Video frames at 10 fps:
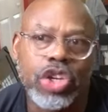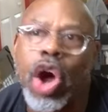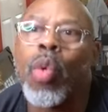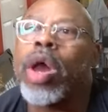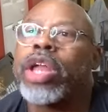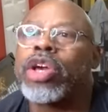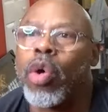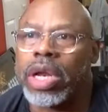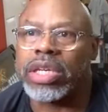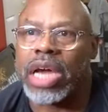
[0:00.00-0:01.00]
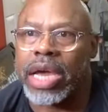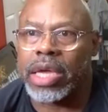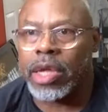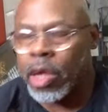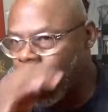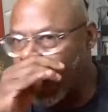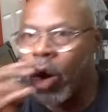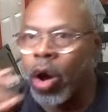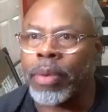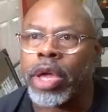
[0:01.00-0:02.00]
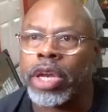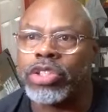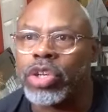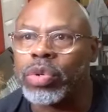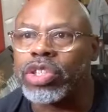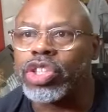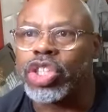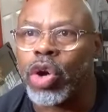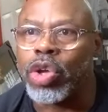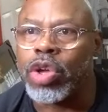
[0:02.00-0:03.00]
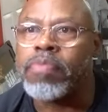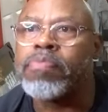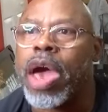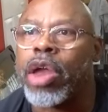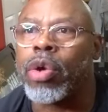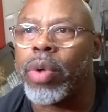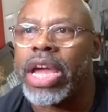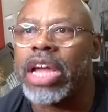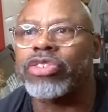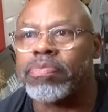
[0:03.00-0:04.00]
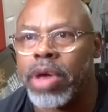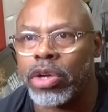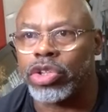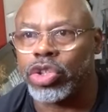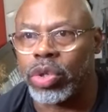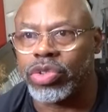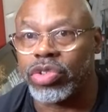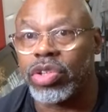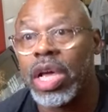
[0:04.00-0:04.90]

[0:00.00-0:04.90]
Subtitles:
You don't want to go on a diet. All I'm going to do is just show you better ways and better choices.